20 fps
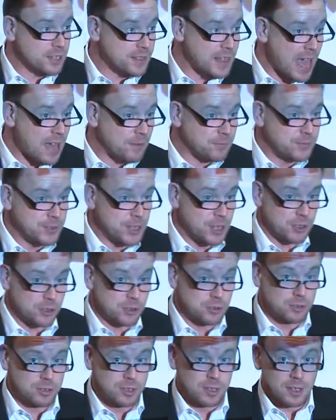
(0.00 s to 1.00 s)
to that
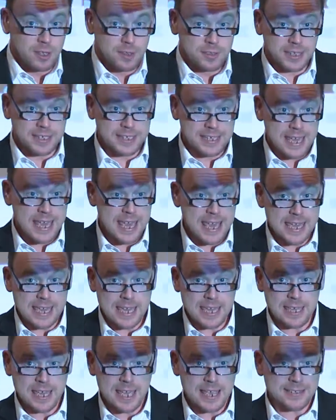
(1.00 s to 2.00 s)
view, the
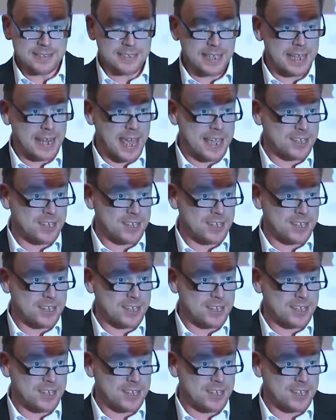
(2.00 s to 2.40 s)
key is to get